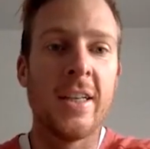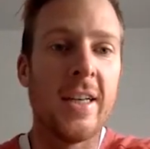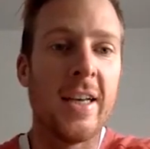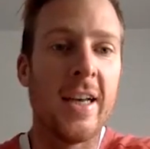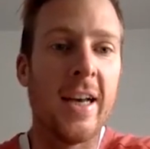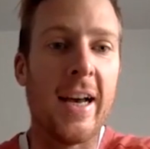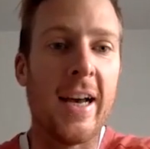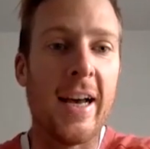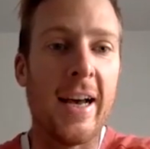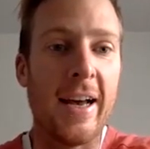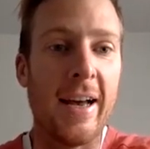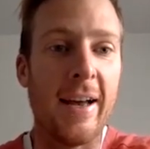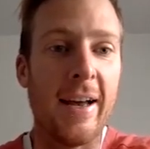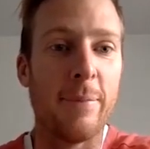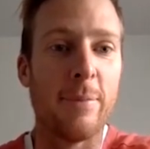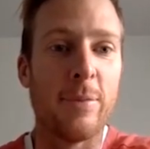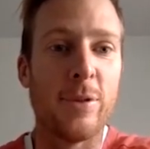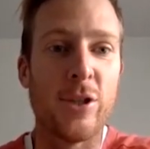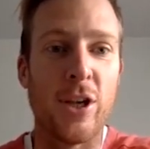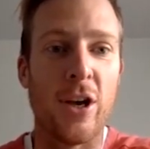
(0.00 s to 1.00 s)

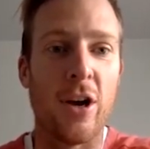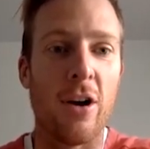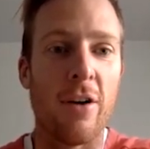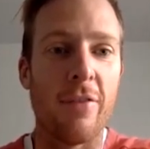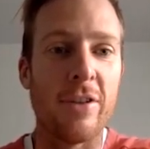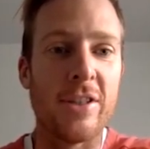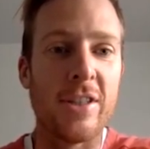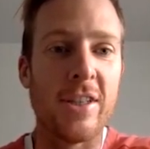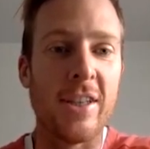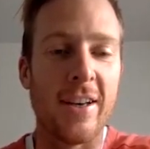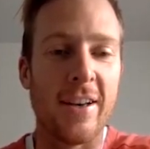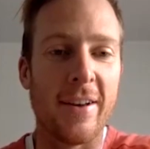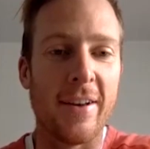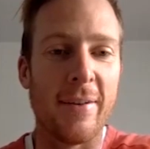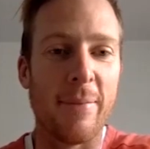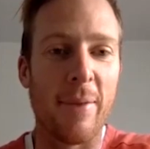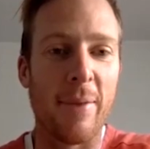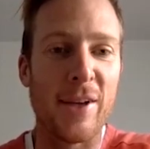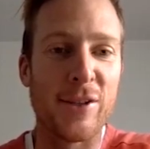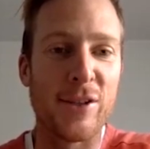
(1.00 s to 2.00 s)
So yeah, obviously a
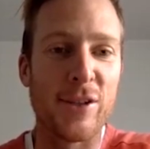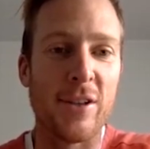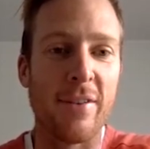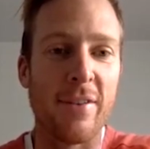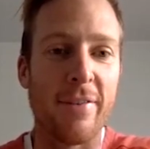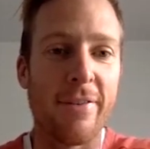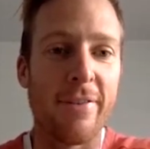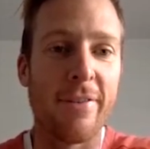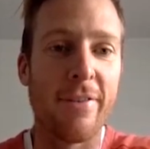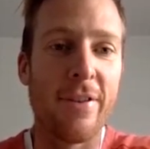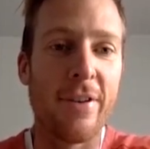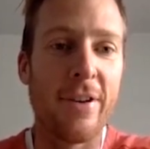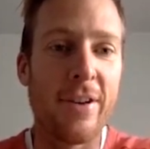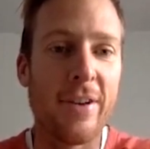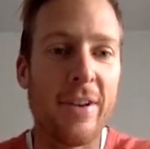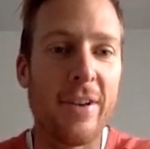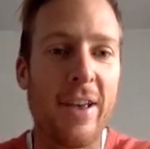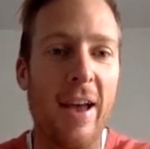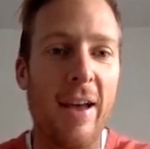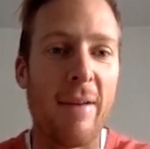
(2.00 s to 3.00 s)
massive
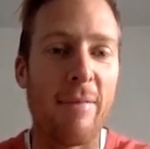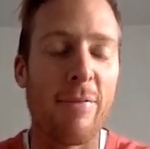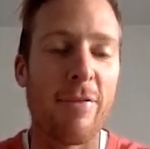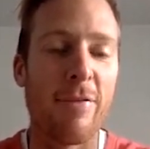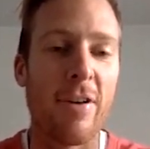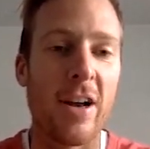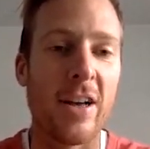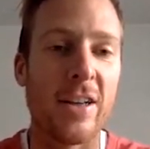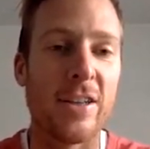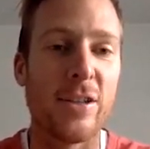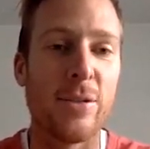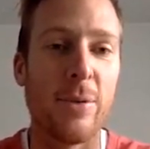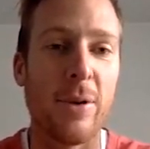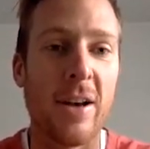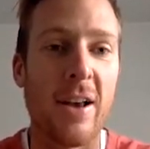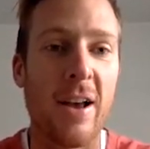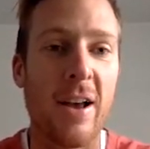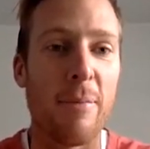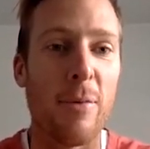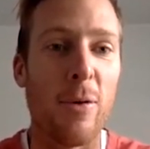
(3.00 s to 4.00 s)
game for us. We'd
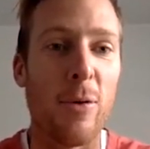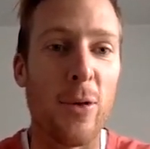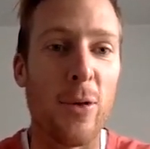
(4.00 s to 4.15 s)
come all the